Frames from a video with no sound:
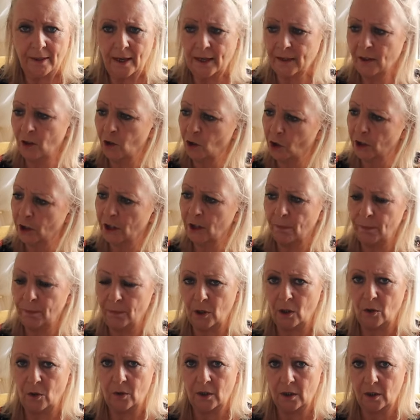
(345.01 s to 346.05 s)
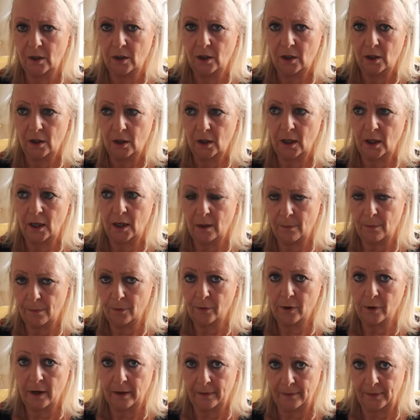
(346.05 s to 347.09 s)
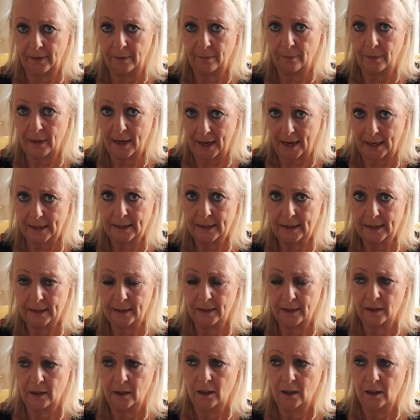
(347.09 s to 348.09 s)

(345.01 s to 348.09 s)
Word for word: doesn't just abuse in a private place